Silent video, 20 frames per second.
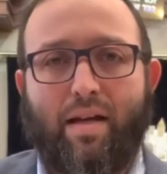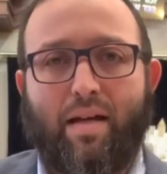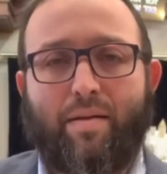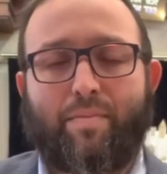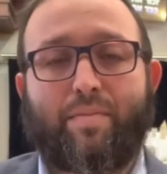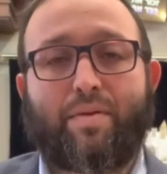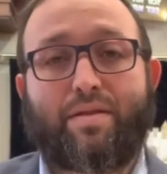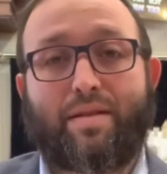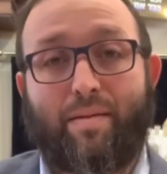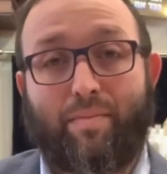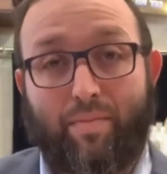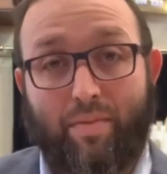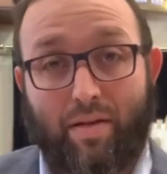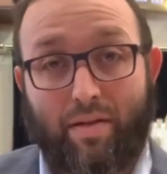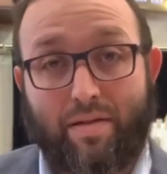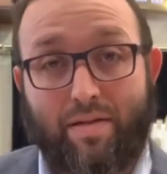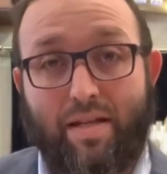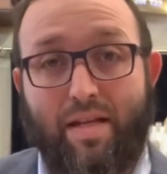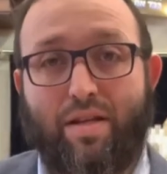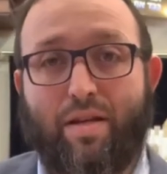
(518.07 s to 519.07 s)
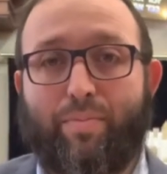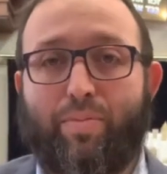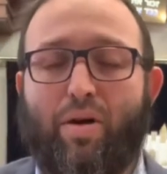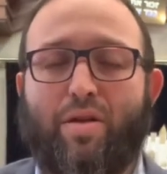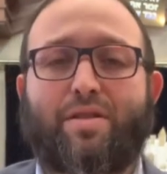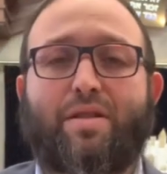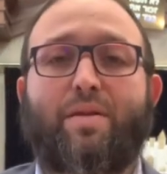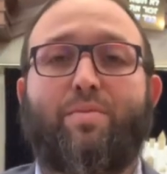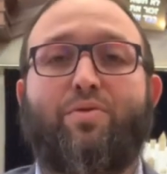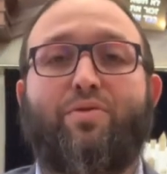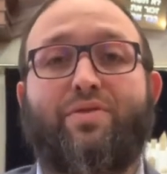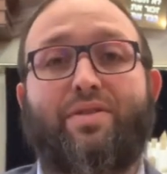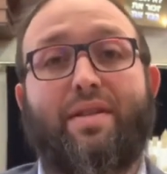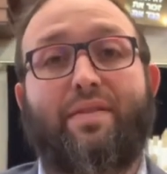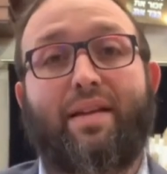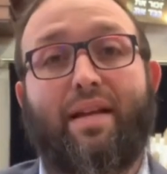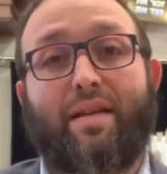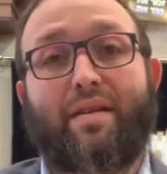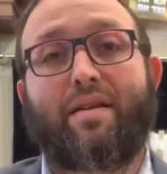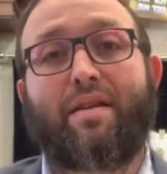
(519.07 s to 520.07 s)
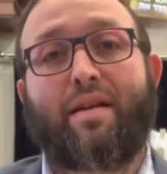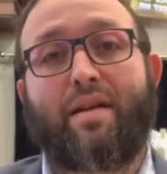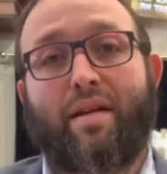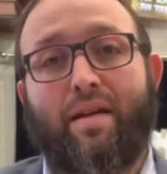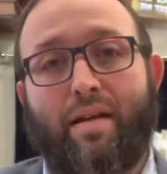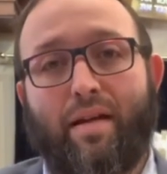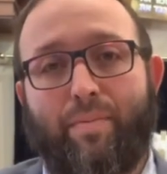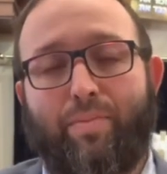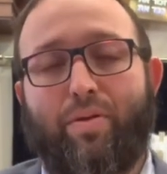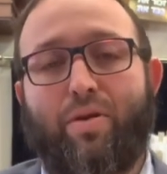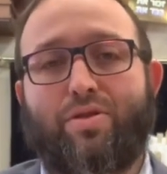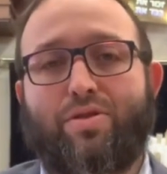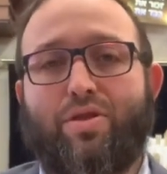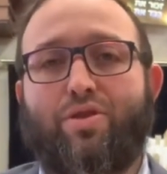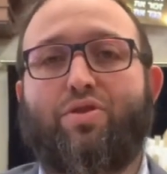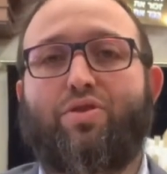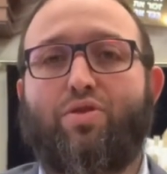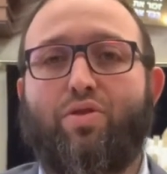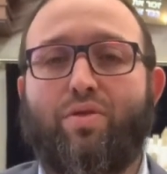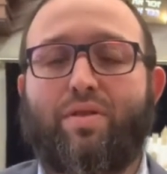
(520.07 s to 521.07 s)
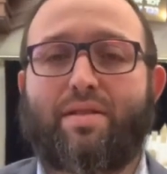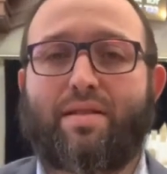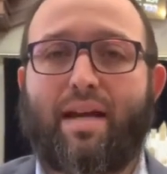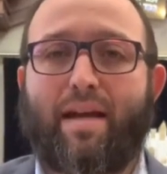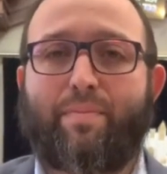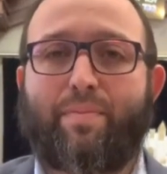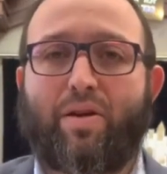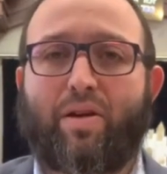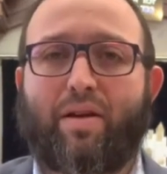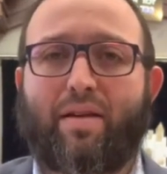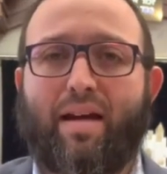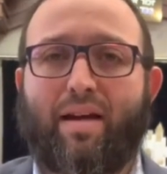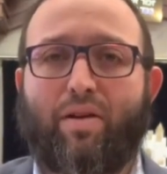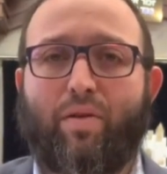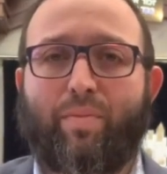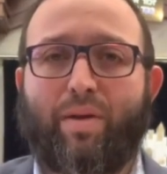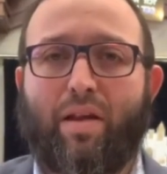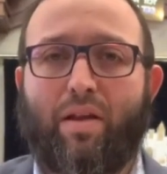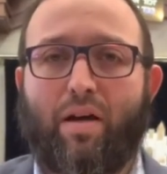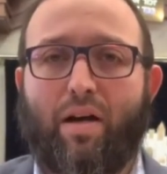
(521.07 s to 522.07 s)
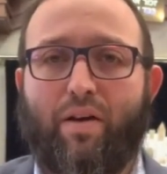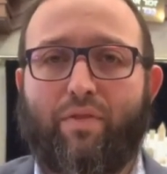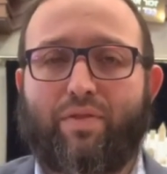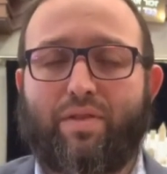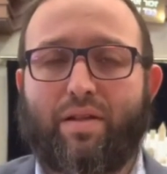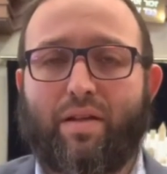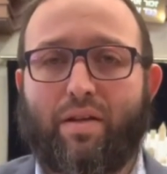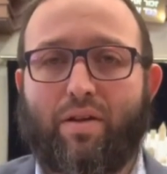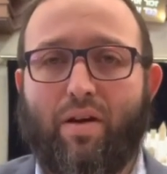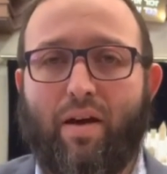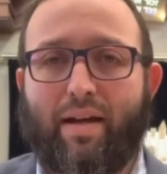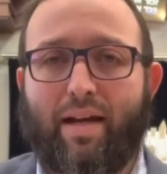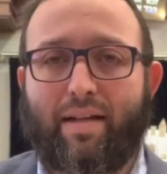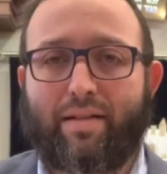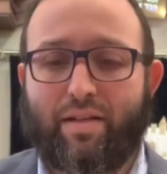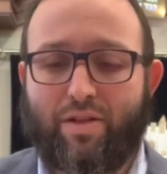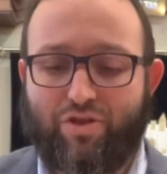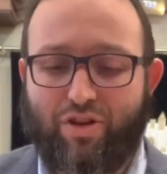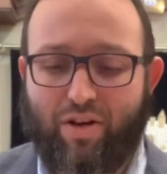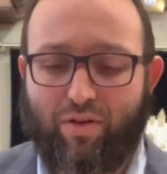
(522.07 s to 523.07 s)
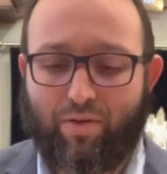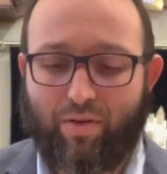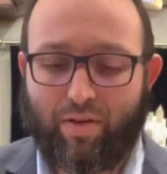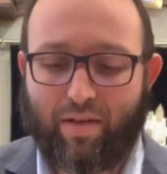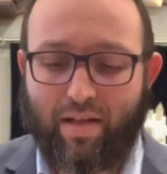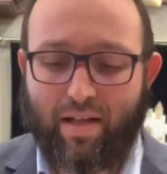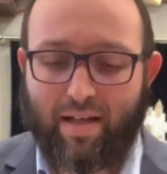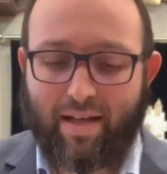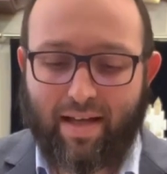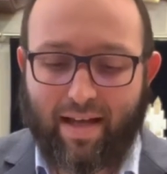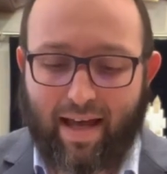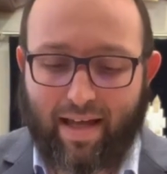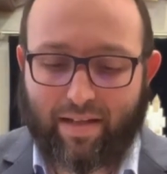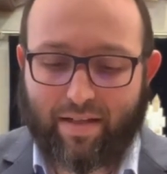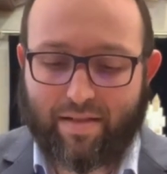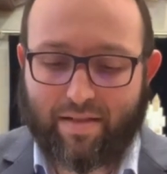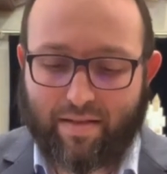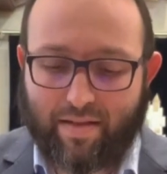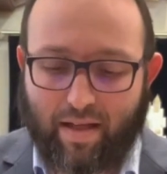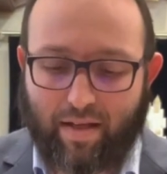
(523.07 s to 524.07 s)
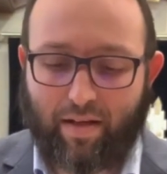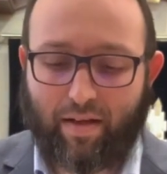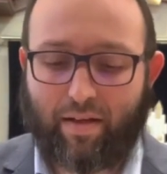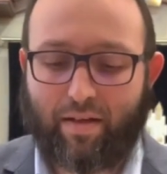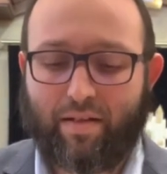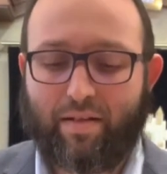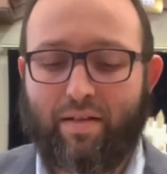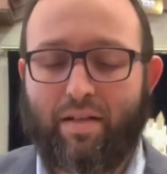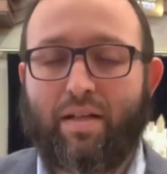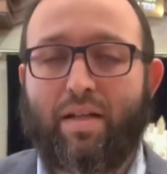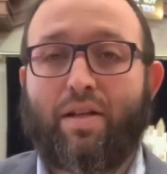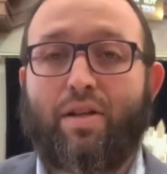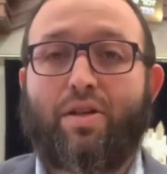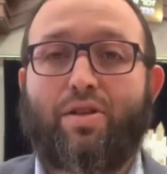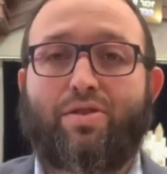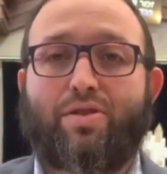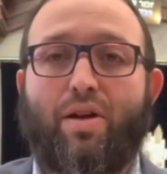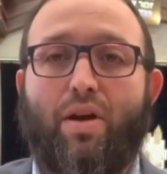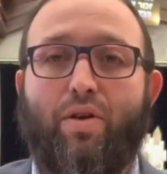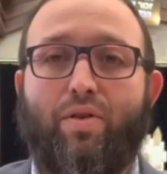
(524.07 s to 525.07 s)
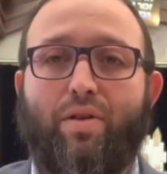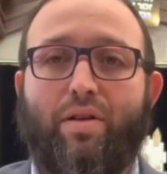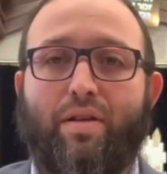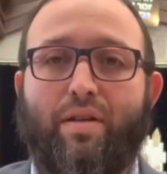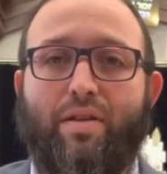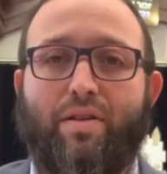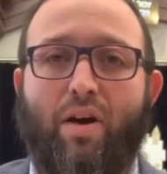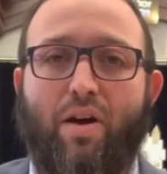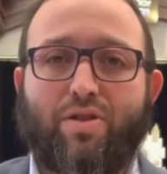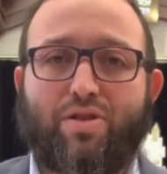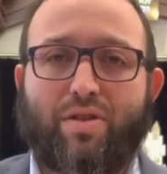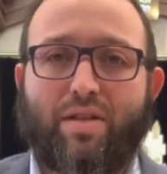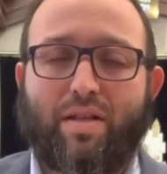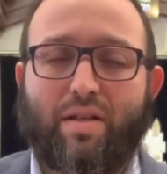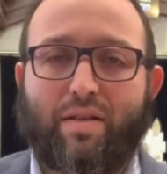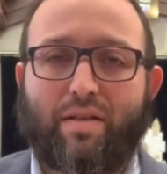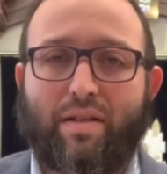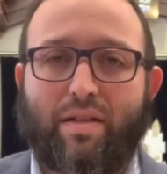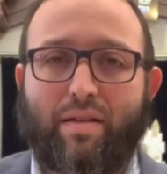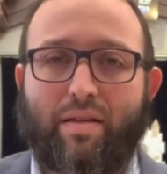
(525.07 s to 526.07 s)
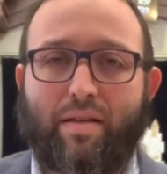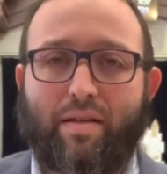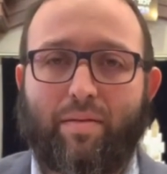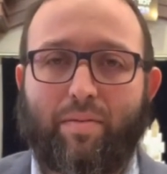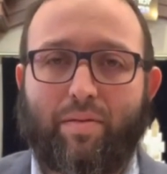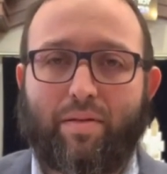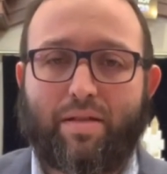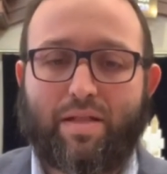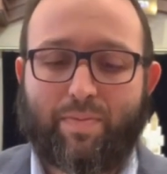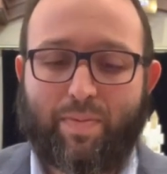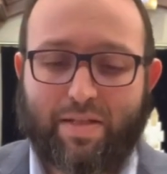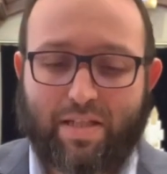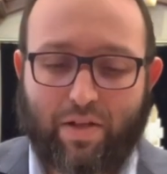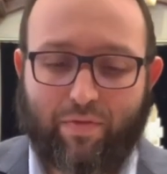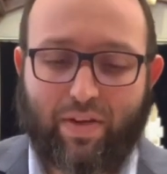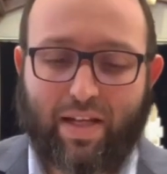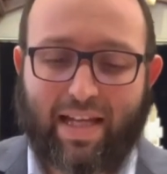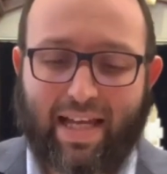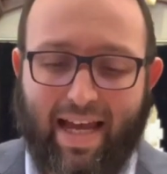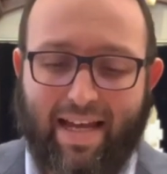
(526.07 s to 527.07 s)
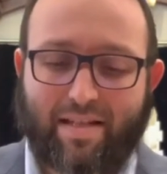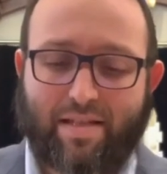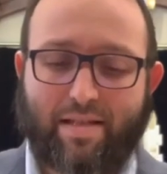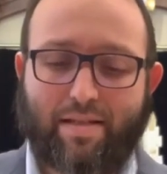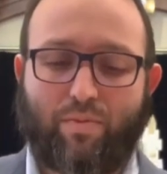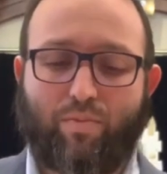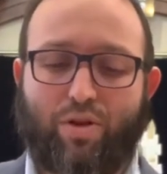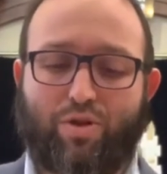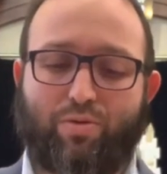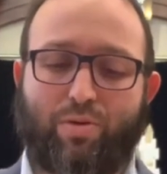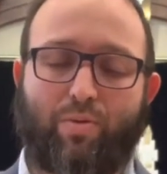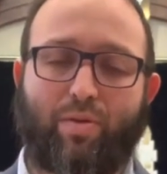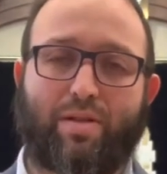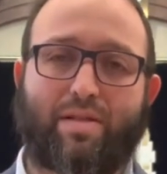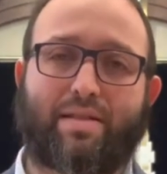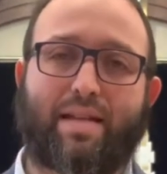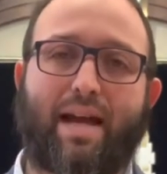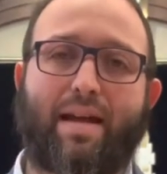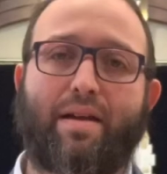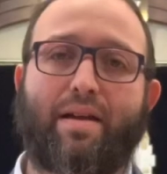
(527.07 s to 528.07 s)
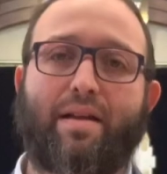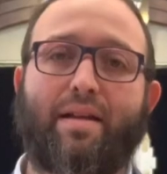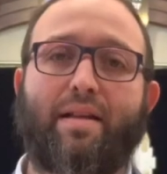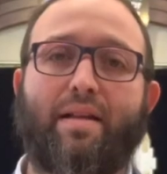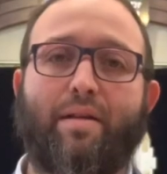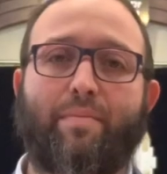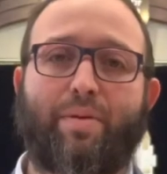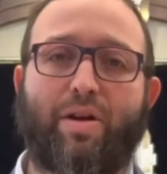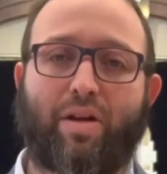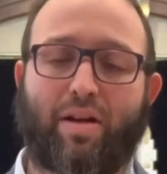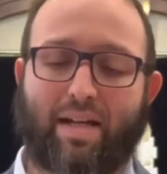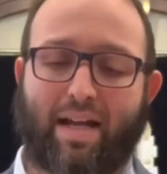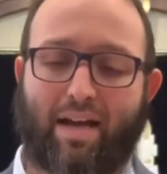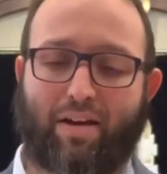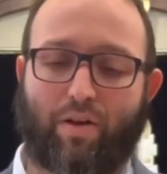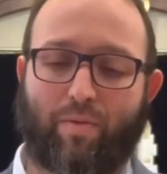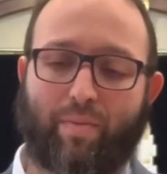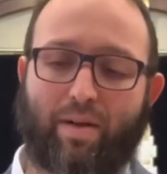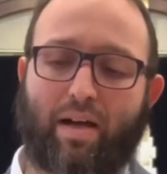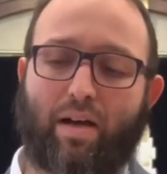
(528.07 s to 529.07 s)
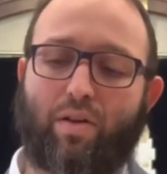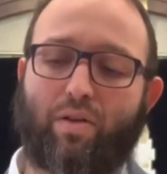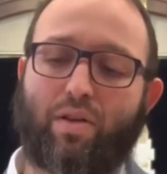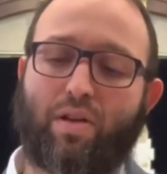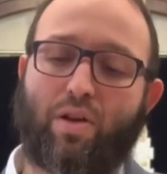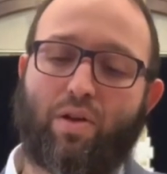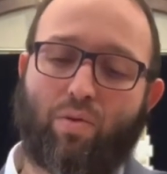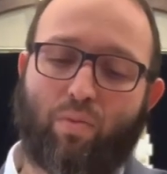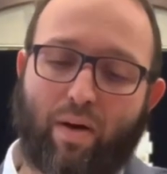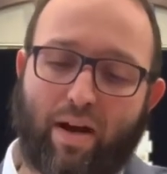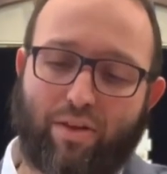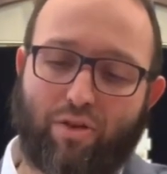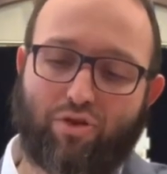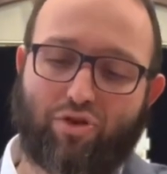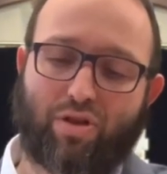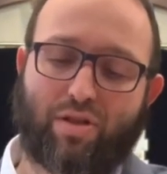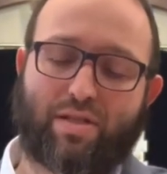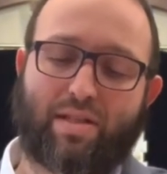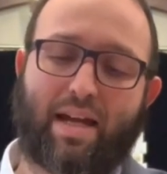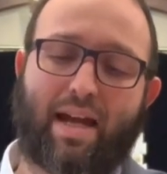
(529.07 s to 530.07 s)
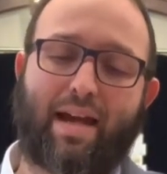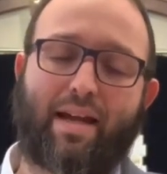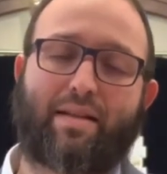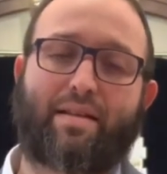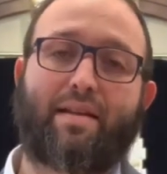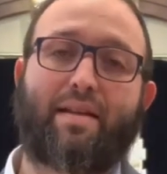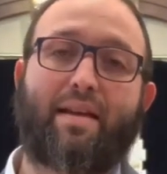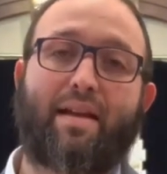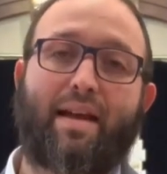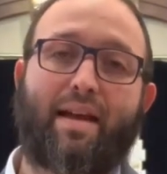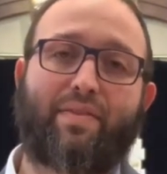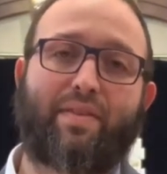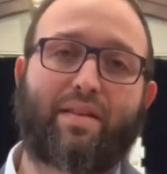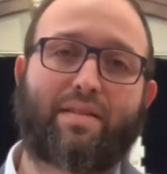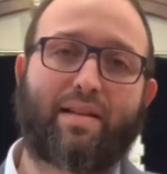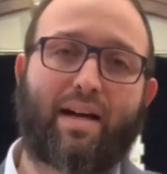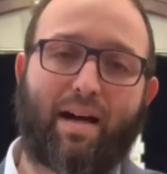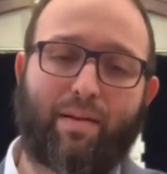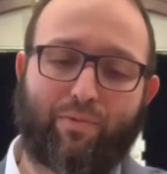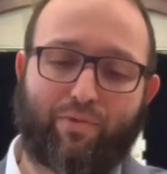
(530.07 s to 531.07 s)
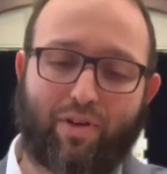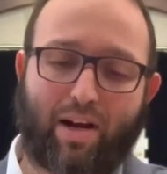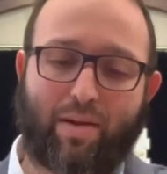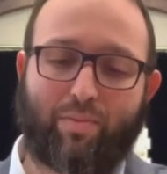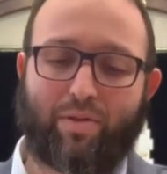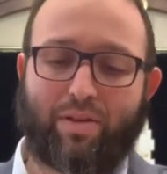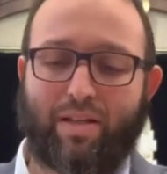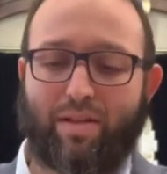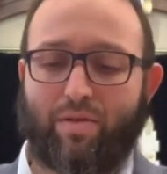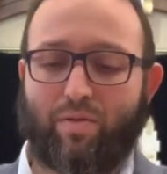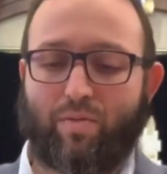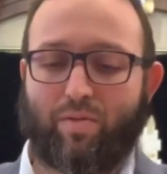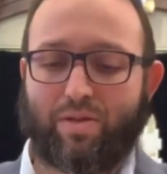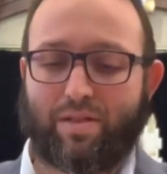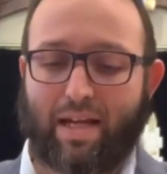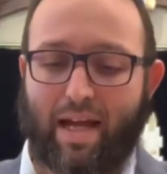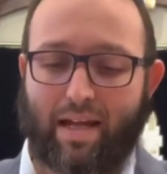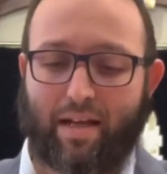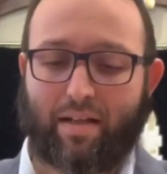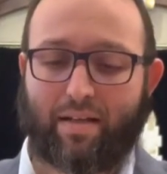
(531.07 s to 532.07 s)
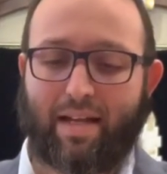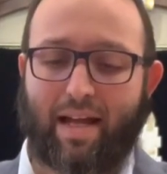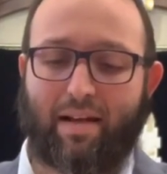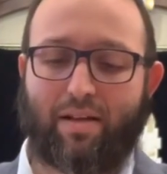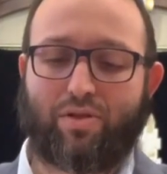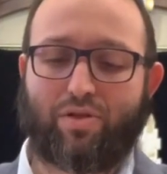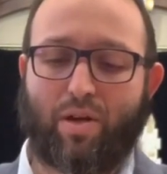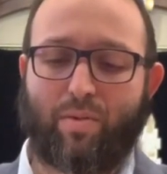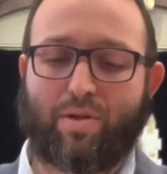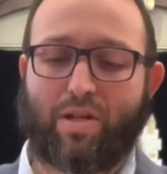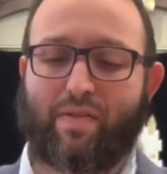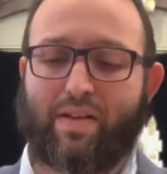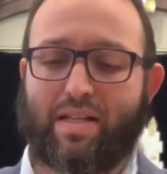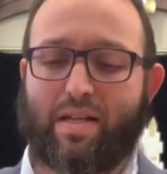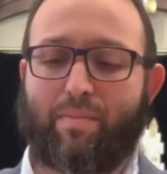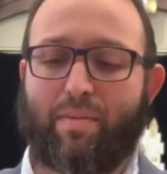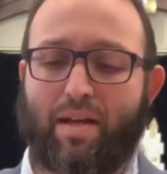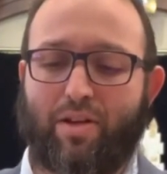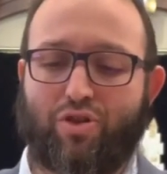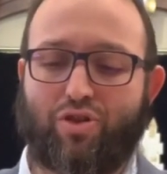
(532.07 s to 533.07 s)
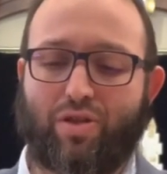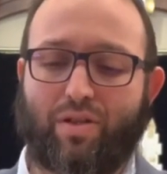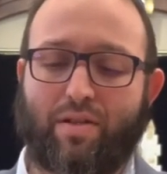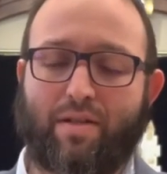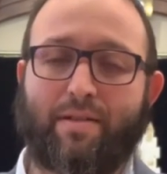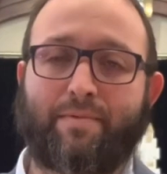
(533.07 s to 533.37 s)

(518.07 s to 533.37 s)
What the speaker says: some senior poskim, who've said that a person could say Birkat HaGomel after going under general anesthetic. So those are the specific cases in which we would say Birkat HaGomel, when you should say it, the time frame within saying it. Now, in terms of, as I mentioned,